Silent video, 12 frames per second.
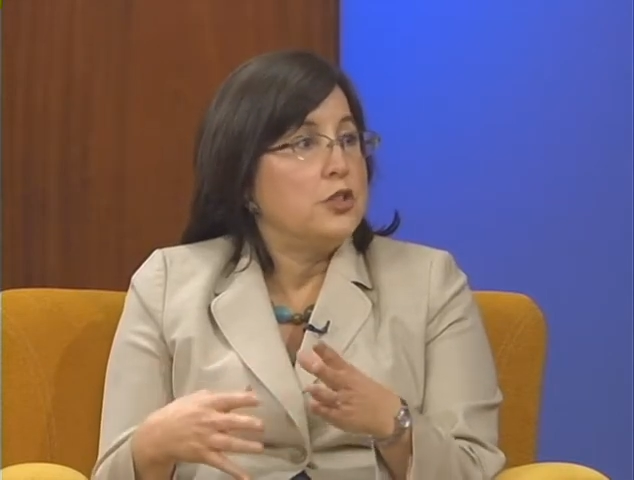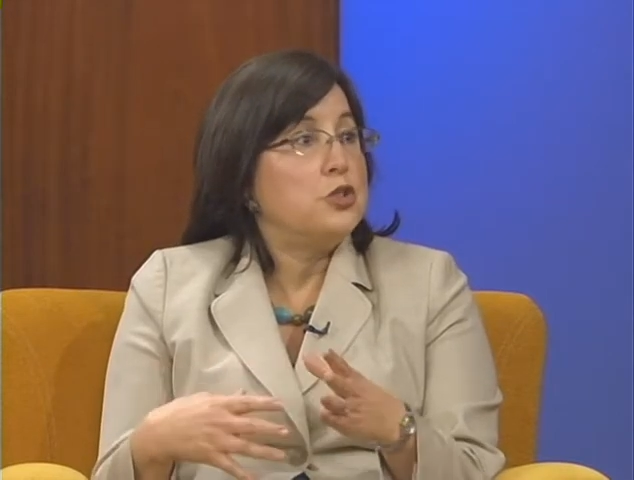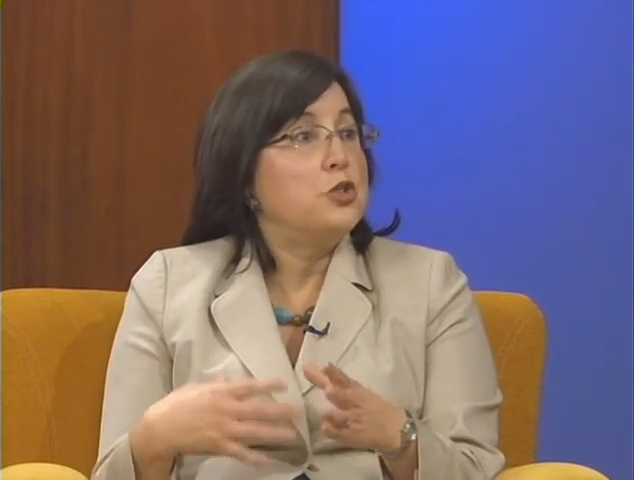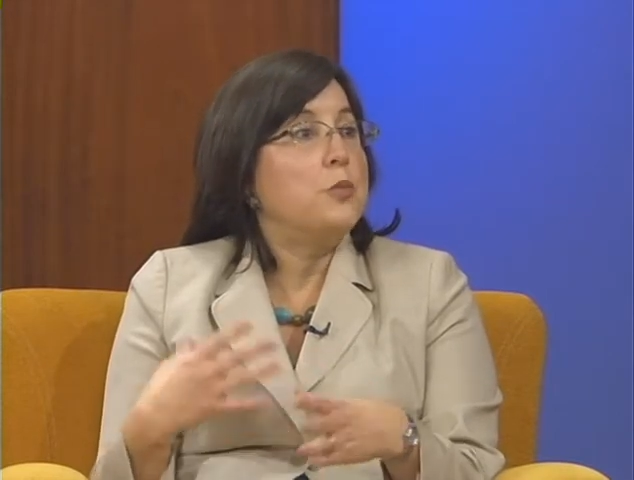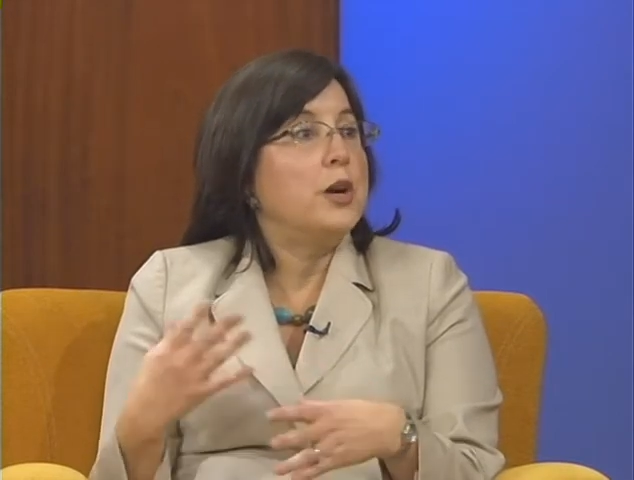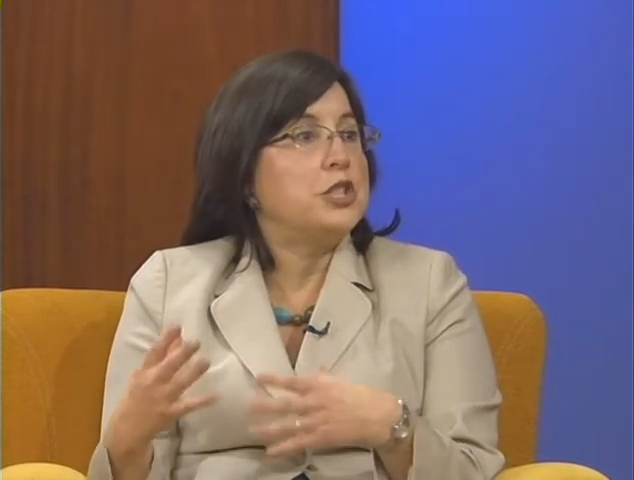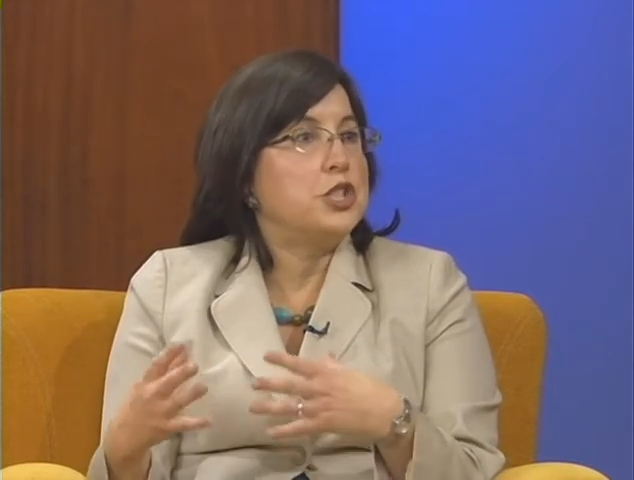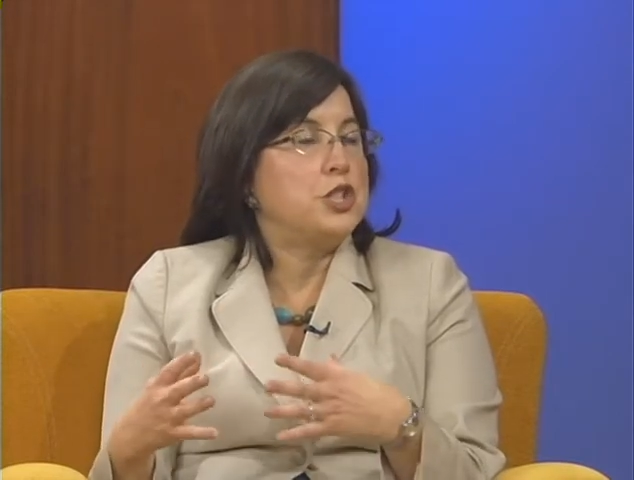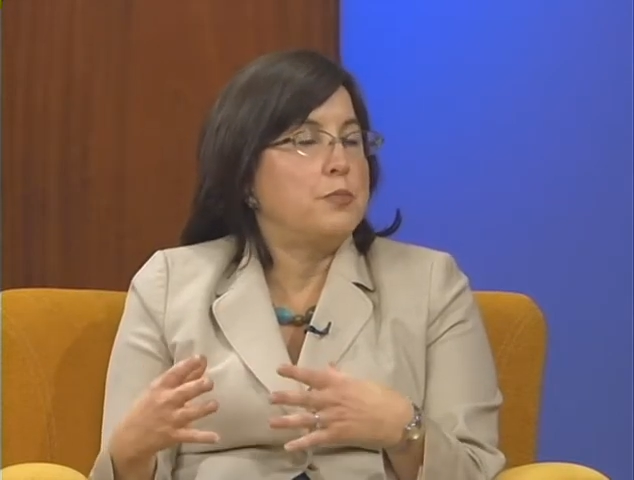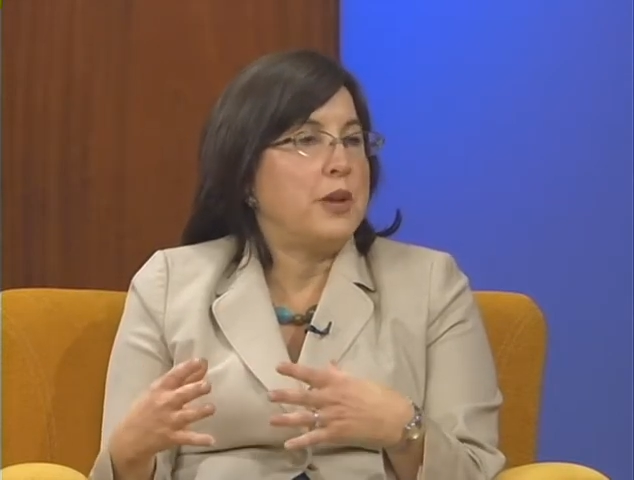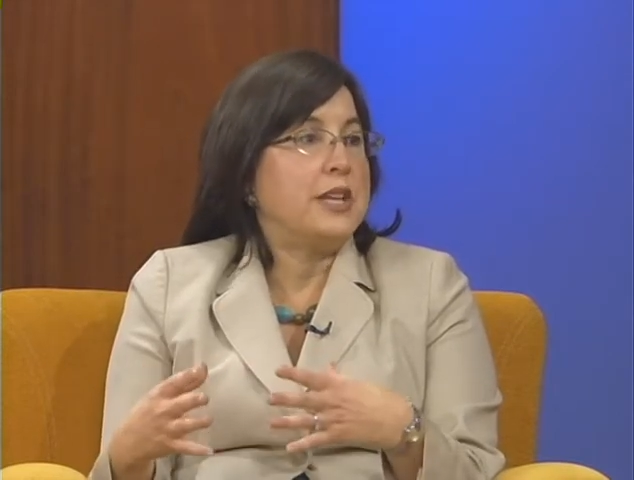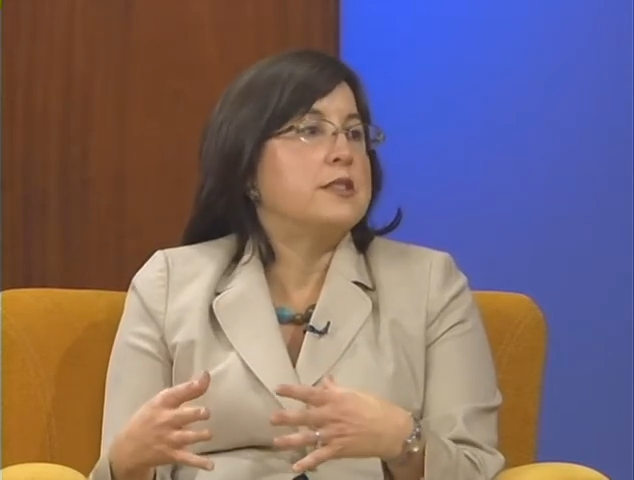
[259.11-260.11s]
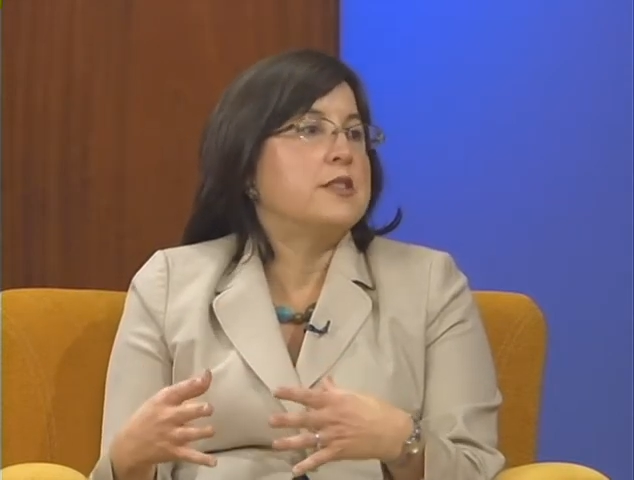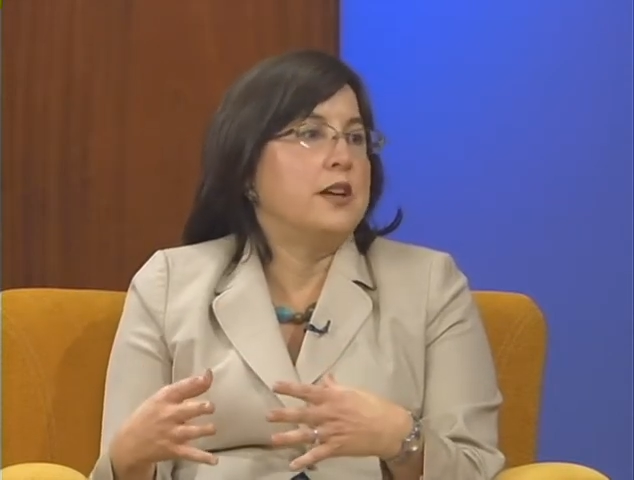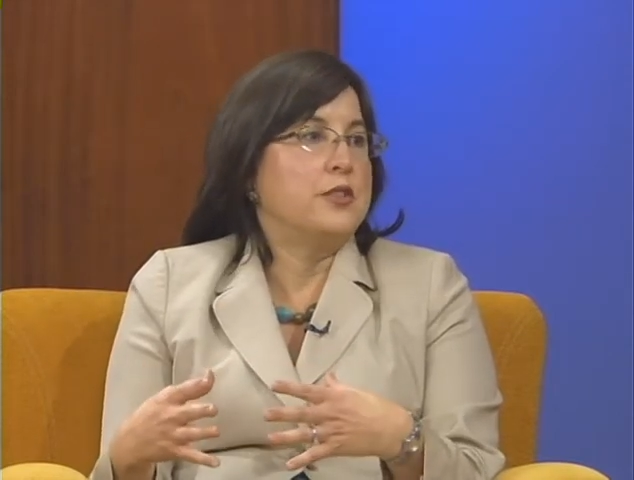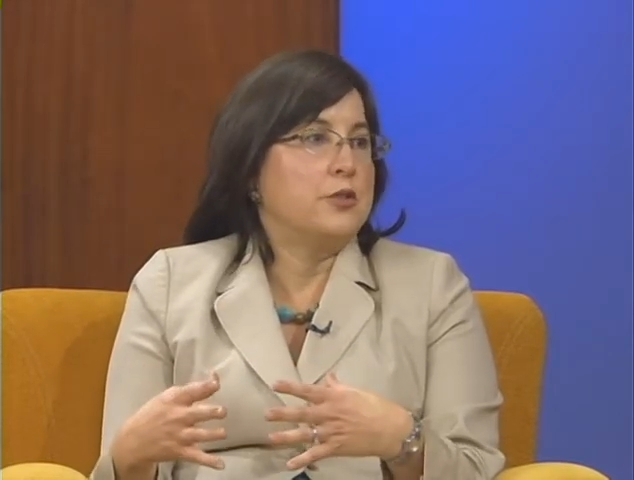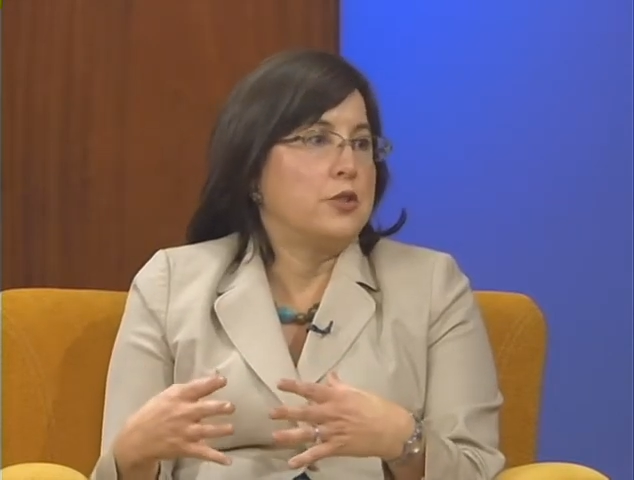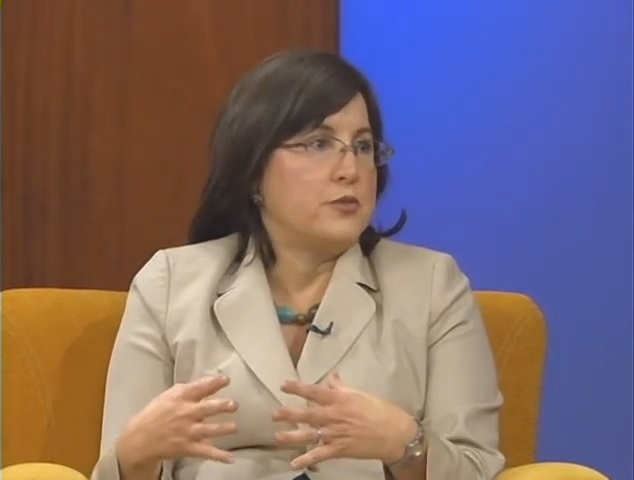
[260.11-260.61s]
too much based
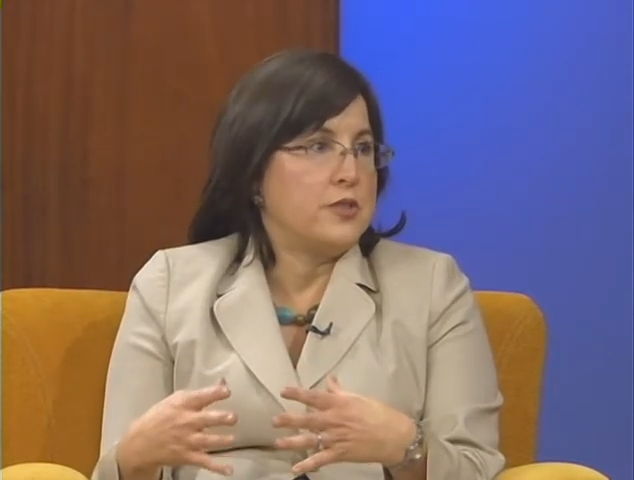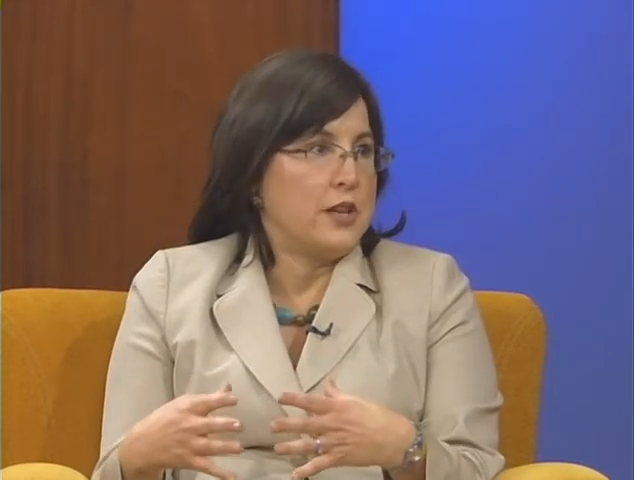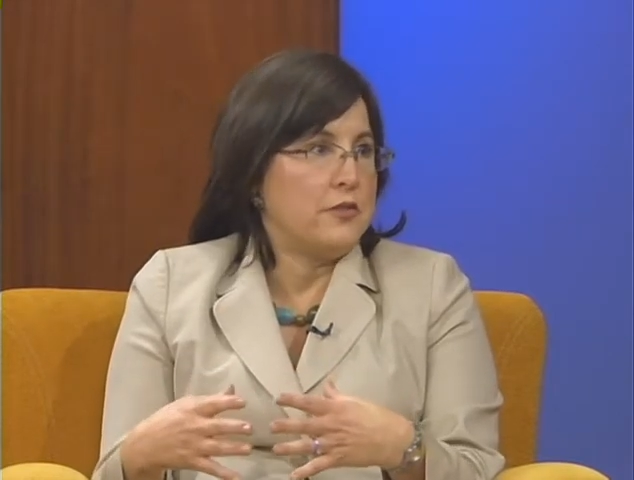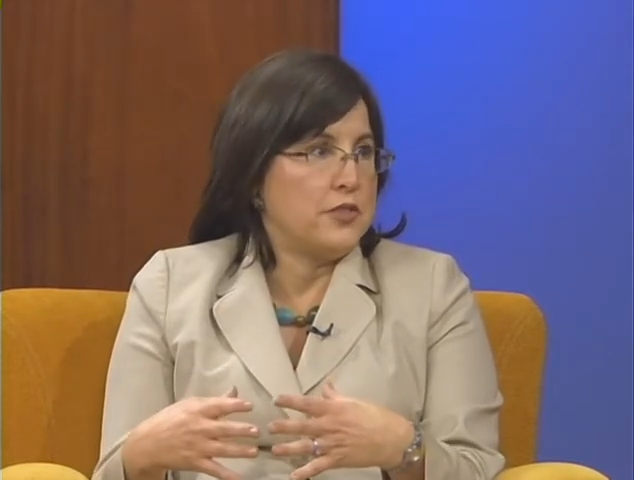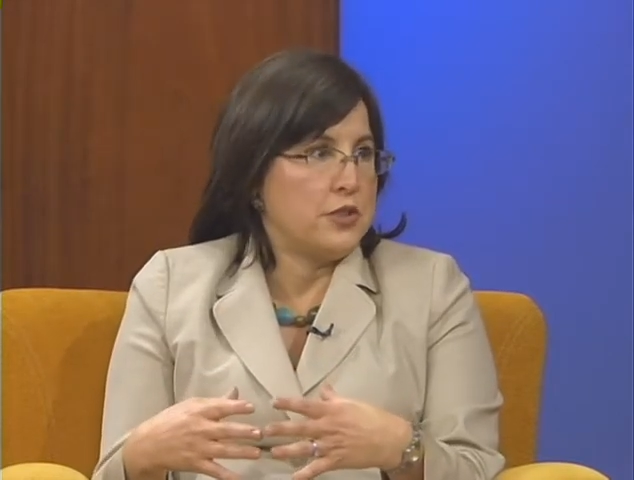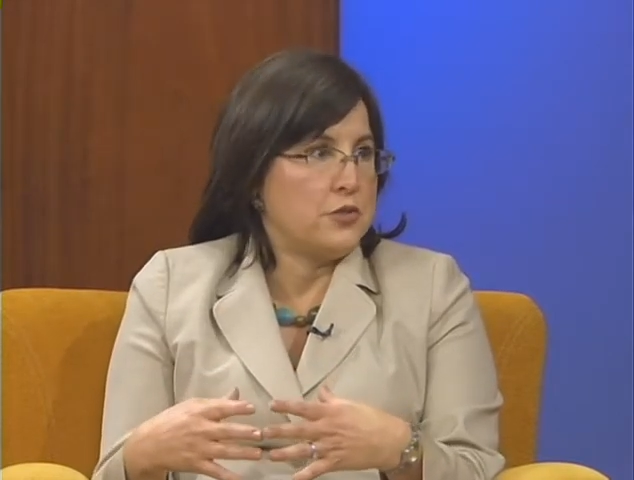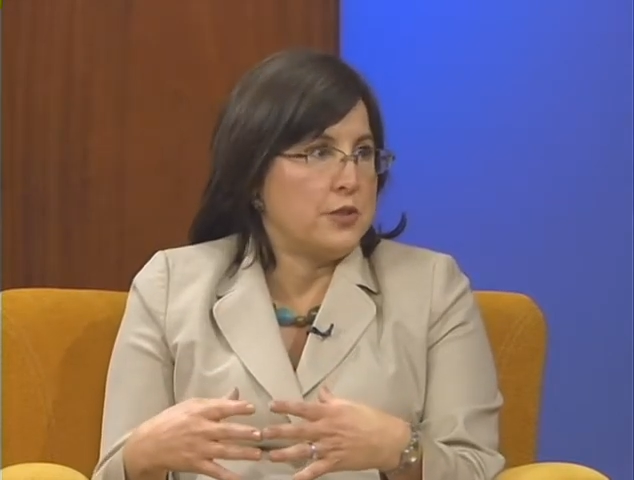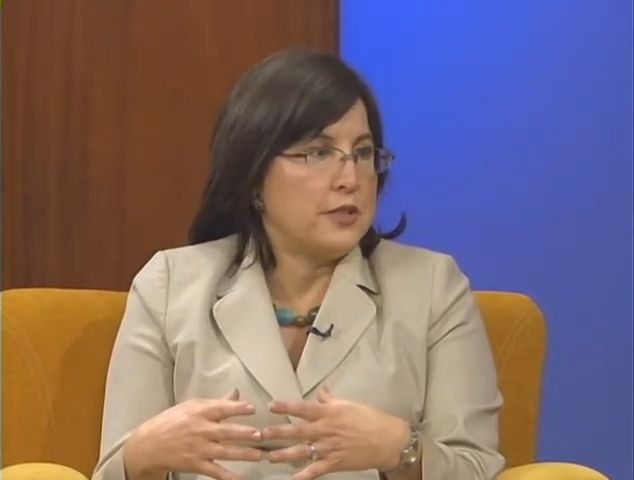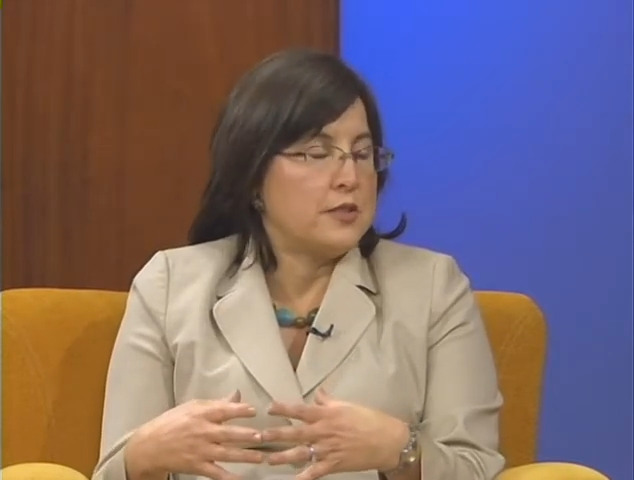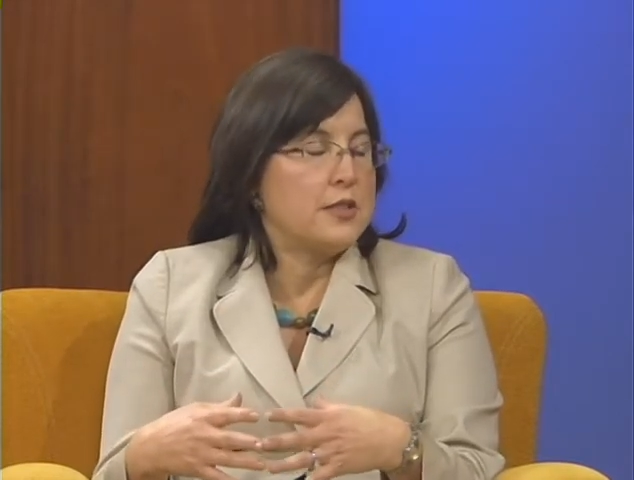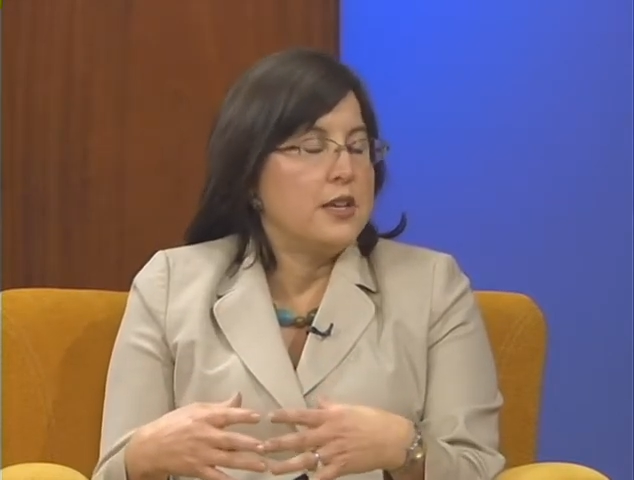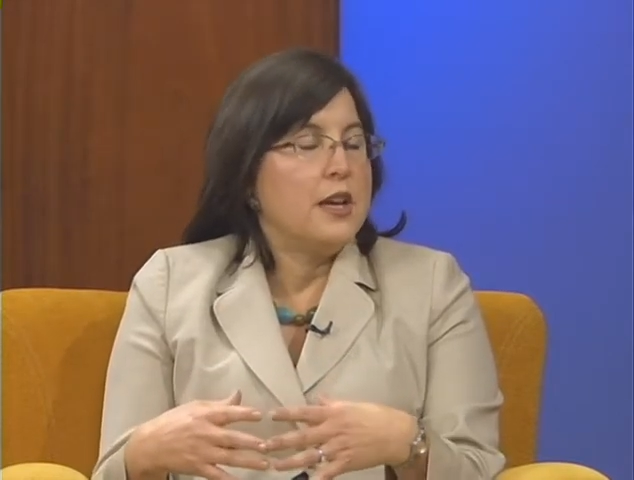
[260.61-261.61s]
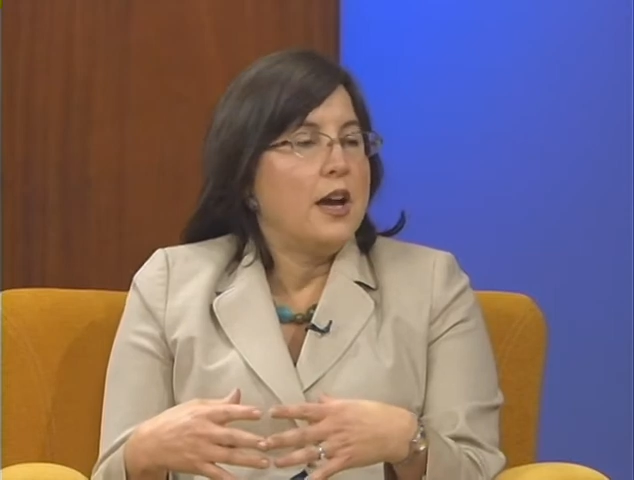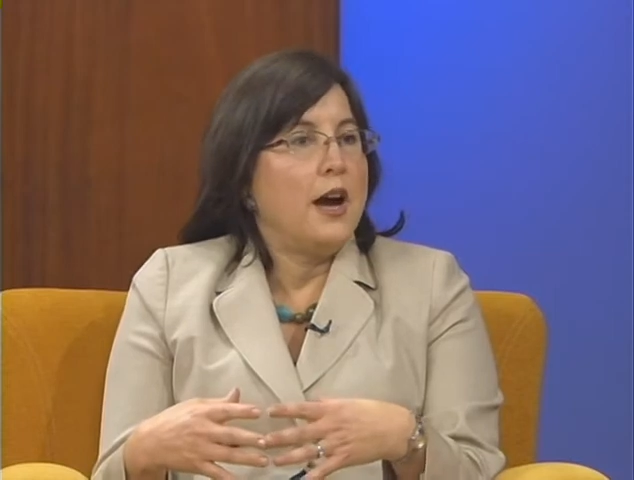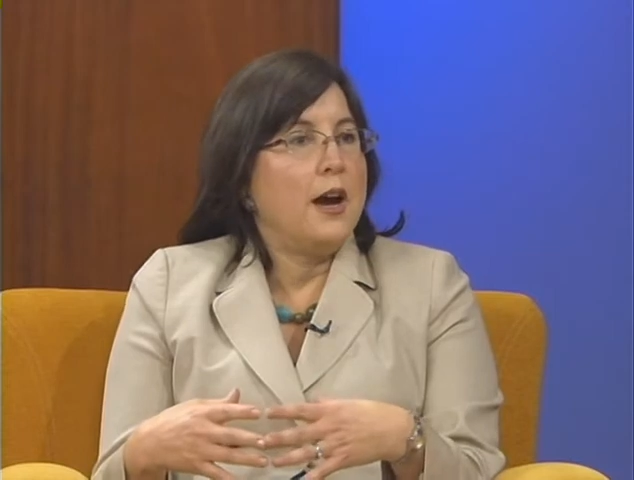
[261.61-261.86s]
on their own self-interest.